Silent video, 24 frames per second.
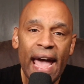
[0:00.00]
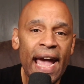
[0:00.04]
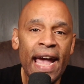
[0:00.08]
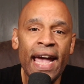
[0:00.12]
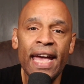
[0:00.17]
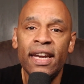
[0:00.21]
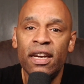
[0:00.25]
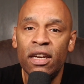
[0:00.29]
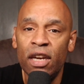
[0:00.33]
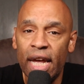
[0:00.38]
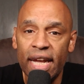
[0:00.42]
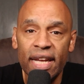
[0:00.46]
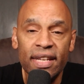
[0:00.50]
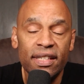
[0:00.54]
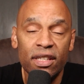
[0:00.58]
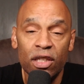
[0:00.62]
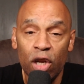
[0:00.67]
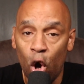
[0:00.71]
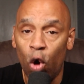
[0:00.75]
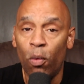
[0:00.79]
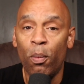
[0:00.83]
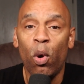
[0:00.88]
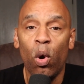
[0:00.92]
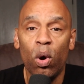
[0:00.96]
is
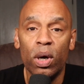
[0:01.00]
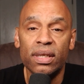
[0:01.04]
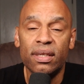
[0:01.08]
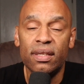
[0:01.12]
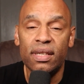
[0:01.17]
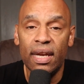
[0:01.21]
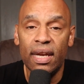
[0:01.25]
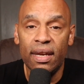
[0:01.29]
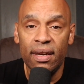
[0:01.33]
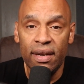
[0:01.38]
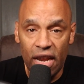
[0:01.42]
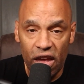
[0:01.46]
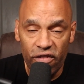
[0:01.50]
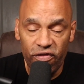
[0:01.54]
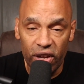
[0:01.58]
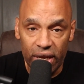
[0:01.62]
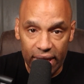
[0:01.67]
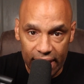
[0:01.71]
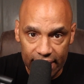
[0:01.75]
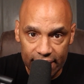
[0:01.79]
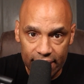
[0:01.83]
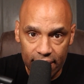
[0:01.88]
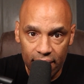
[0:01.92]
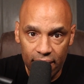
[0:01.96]
no more
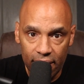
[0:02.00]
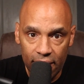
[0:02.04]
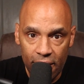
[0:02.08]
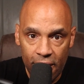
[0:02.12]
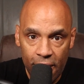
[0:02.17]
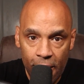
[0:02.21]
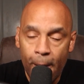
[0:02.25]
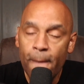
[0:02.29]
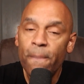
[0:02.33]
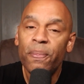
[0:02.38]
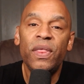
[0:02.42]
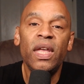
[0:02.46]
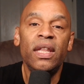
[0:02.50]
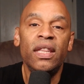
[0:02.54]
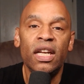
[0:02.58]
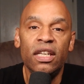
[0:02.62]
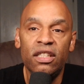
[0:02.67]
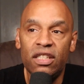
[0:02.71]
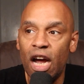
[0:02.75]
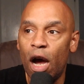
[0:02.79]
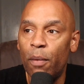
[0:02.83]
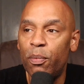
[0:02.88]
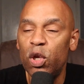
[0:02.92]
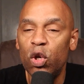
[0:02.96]
significant than the
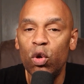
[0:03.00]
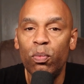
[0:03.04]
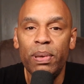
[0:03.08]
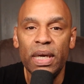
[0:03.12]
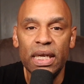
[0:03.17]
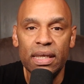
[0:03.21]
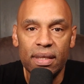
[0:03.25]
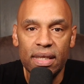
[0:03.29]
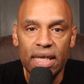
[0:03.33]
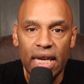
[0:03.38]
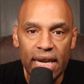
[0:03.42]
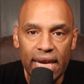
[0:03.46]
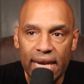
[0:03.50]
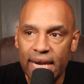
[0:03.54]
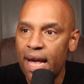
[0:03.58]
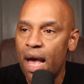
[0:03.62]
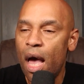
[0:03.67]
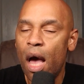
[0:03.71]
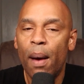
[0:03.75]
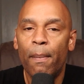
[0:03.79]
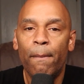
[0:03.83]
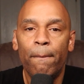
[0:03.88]
W B C